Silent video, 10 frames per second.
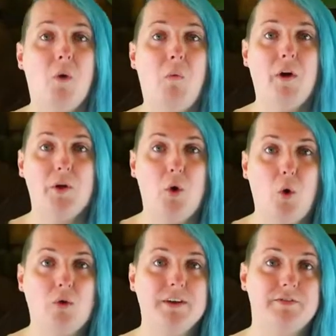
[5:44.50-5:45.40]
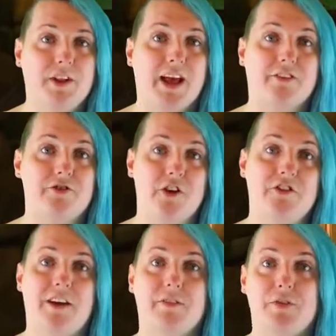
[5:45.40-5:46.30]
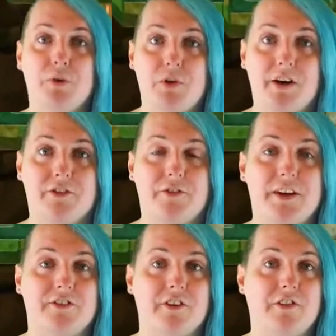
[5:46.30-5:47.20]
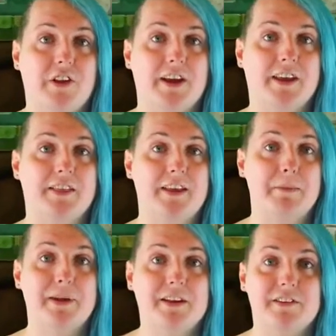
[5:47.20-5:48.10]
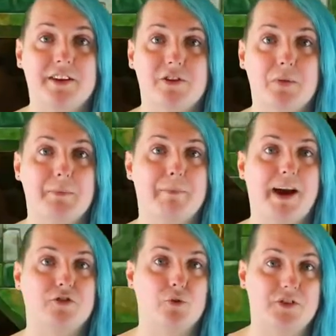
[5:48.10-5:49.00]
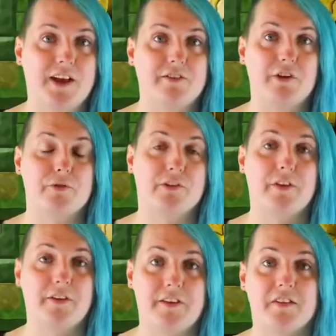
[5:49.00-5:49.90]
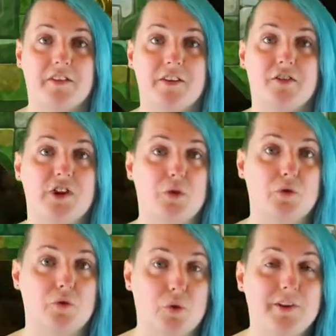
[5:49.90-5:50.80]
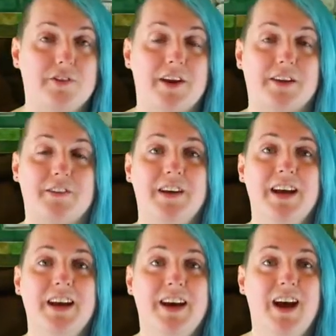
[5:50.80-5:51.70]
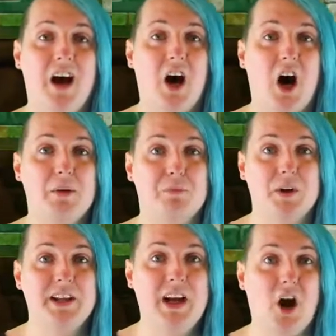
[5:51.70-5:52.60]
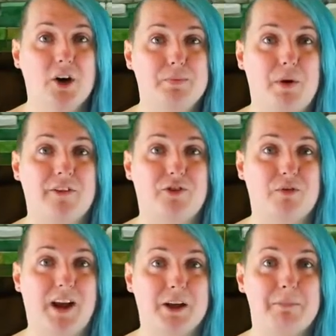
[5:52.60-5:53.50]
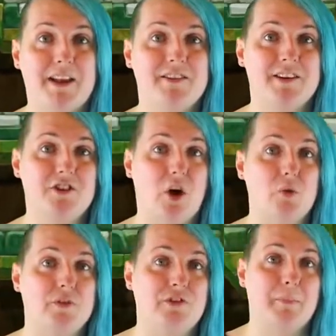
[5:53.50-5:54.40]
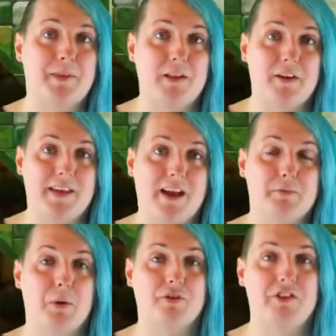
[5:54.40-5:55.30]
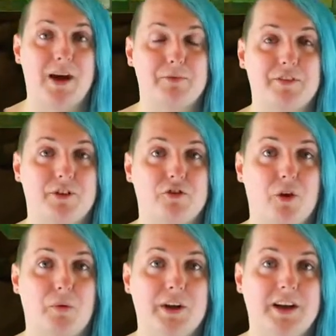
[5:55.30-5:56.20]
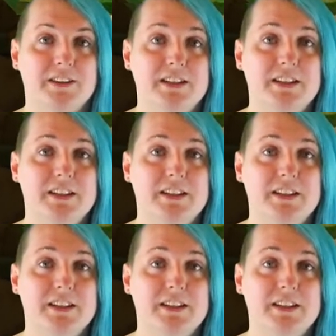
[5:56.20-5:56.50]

While the Hori Flex does have a few nice features like the ability to impact your dead zones and sensitivity on your joysticks, I'm really hard-pressed to recommend it over something like the Xbox Adaptive Controller.